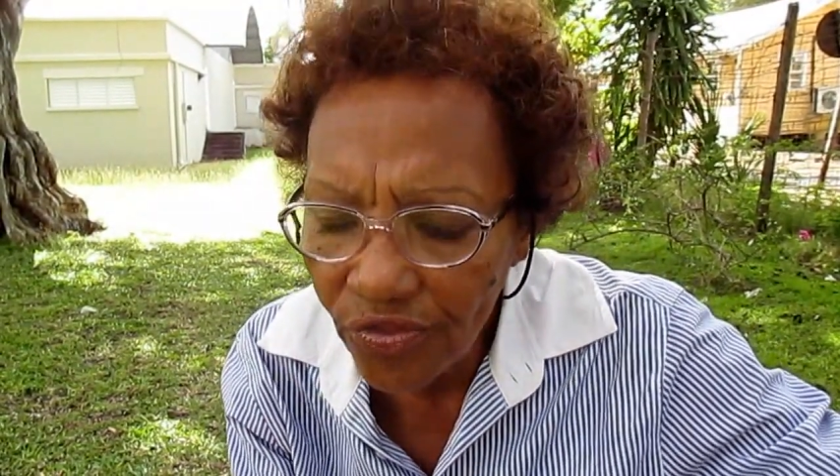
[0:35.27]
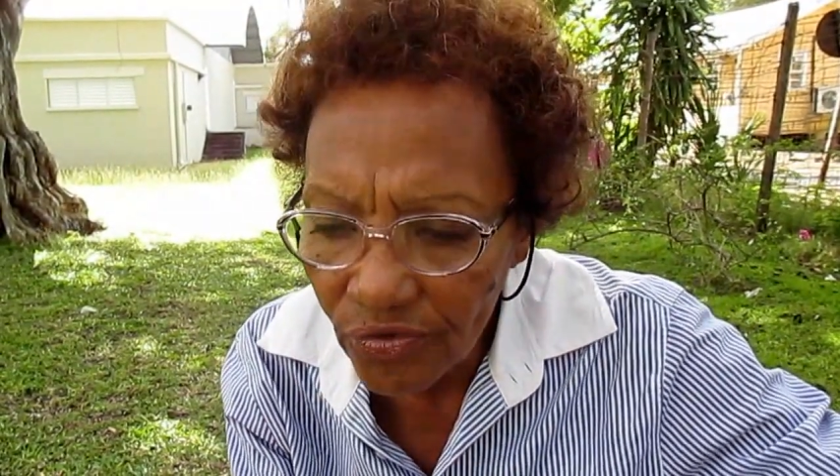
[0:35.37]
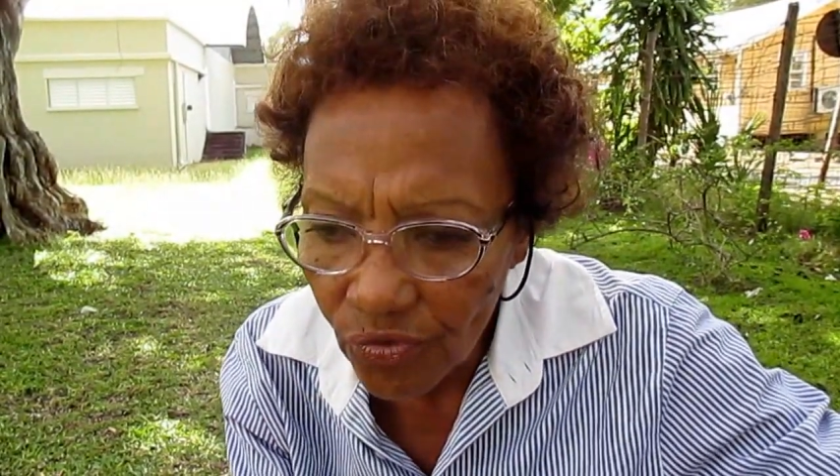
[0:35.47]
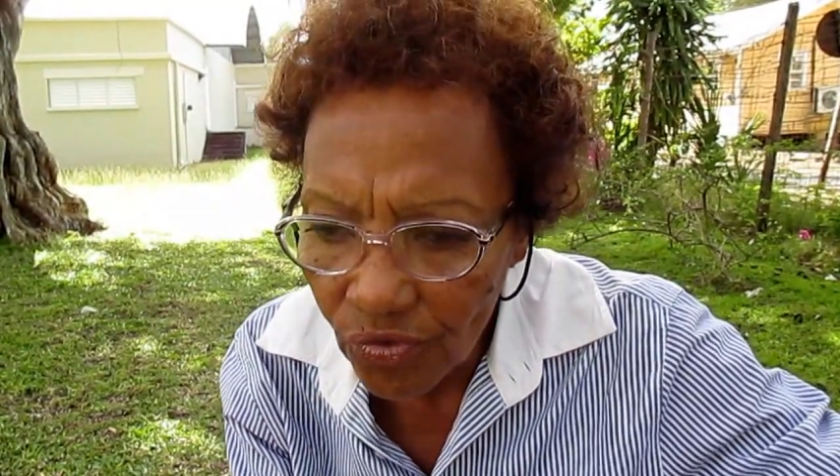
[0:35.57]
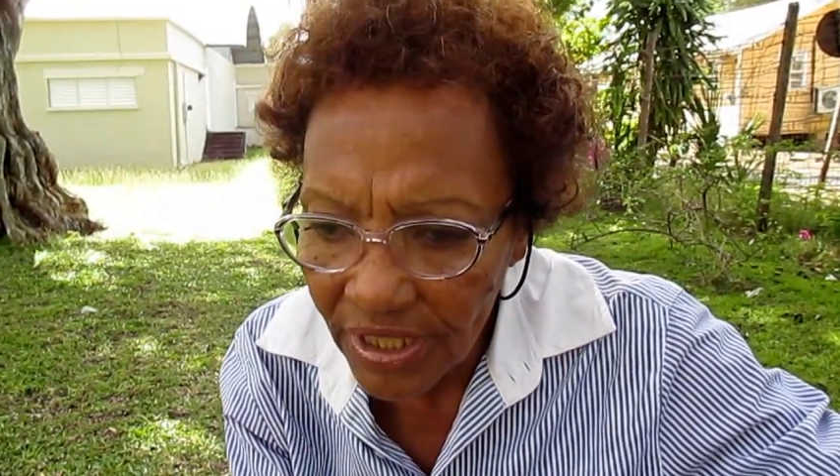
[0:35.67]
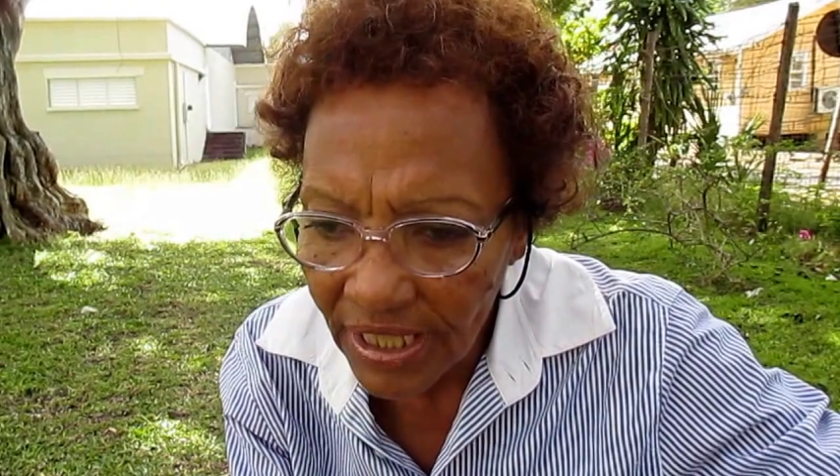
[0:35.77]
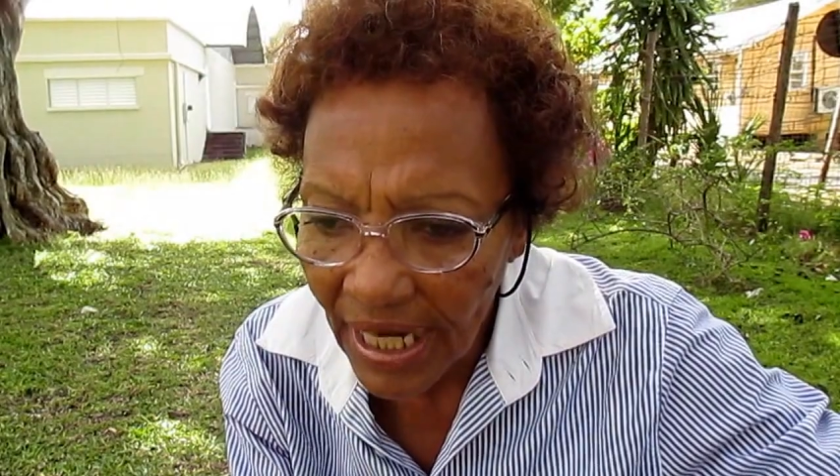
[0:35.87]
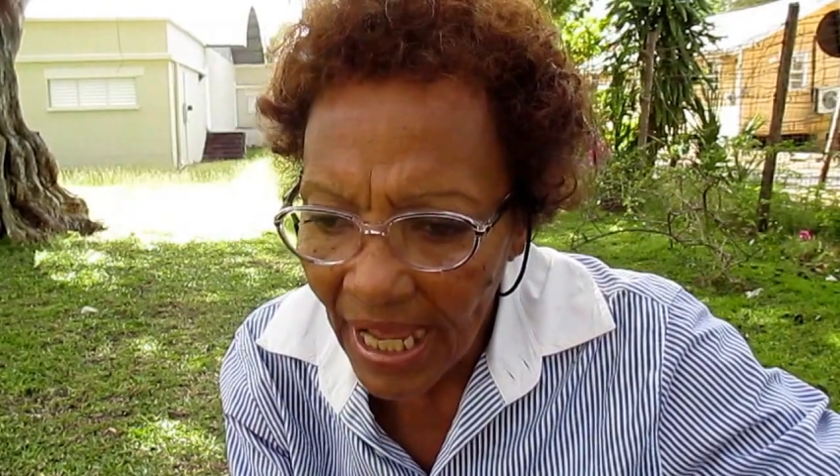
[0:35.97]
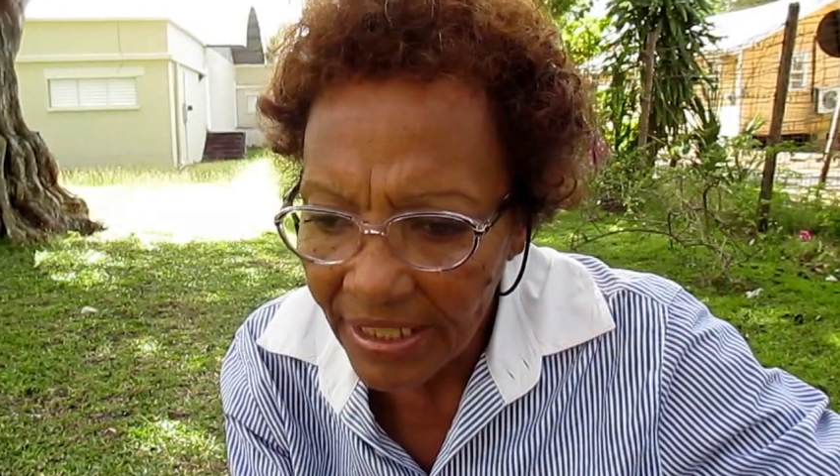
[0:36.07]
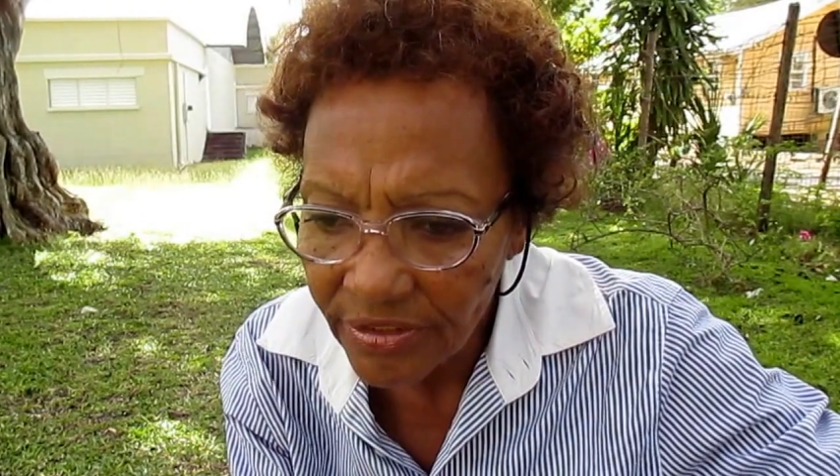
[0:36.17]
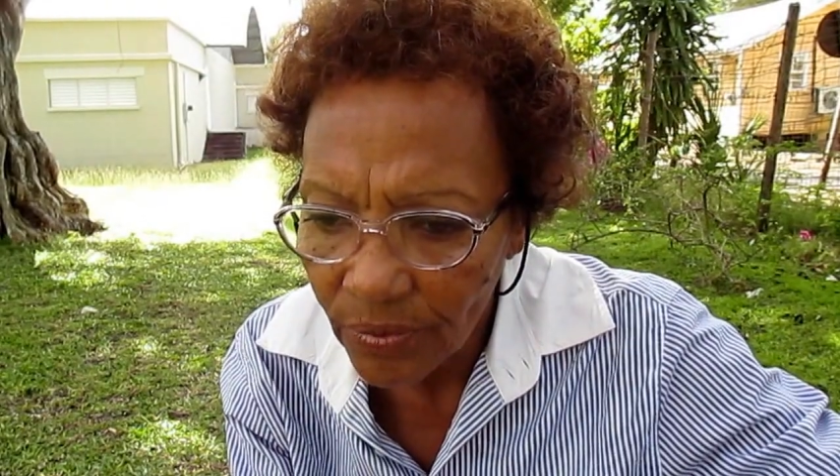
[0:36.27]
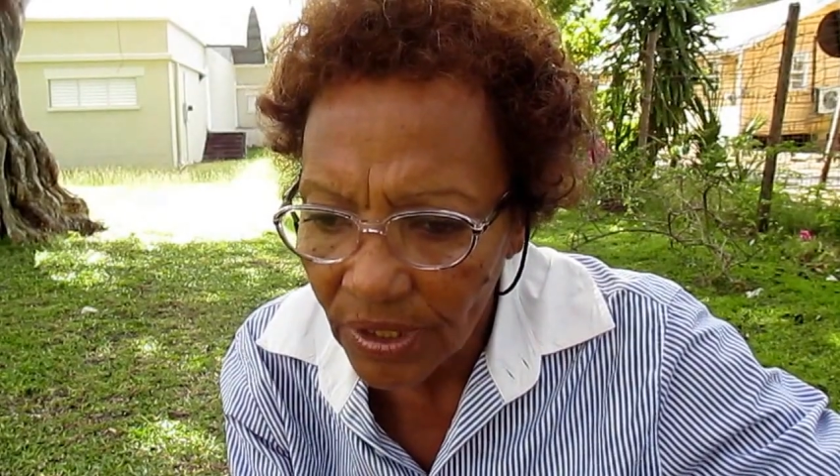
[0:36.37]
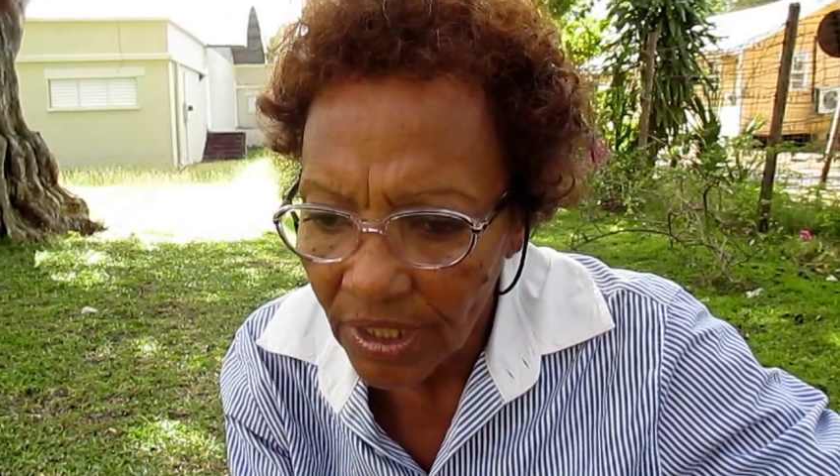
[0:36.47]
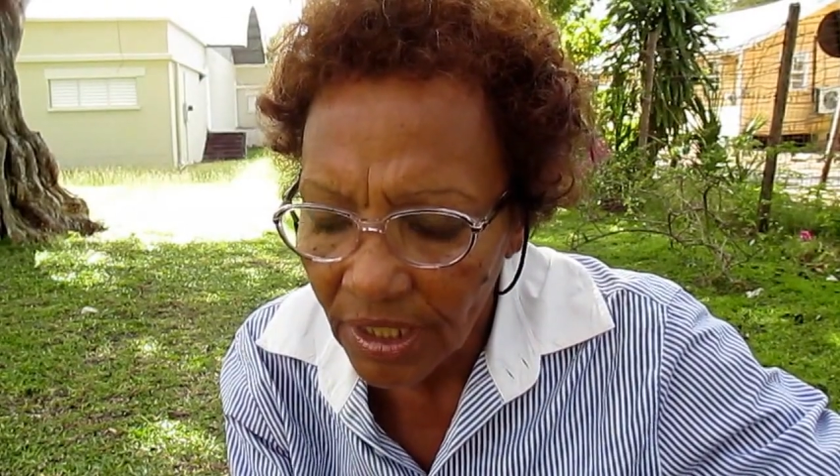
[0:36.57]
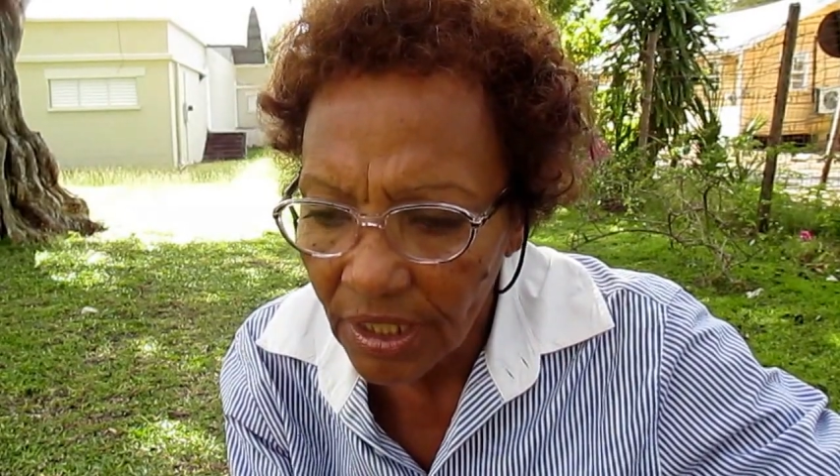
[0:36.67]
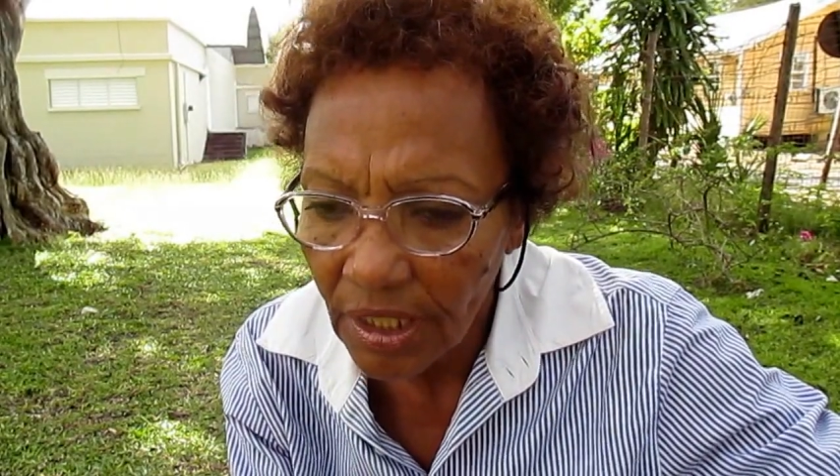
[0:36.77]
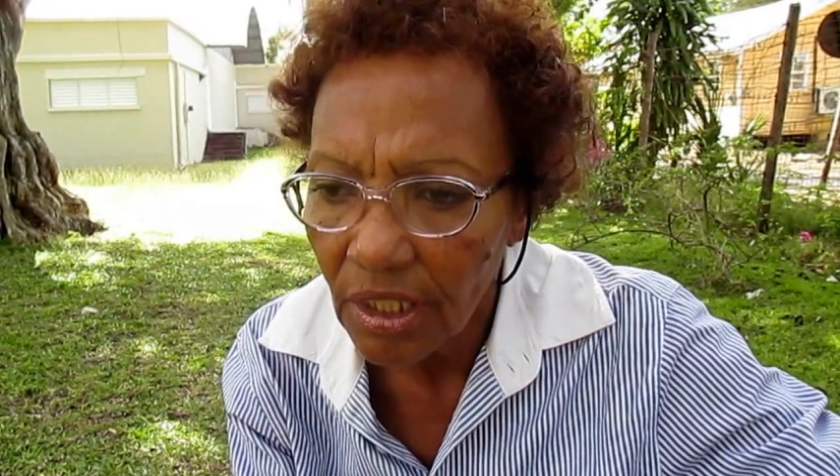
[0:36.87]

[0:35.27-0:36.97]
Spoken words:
the ruling class were,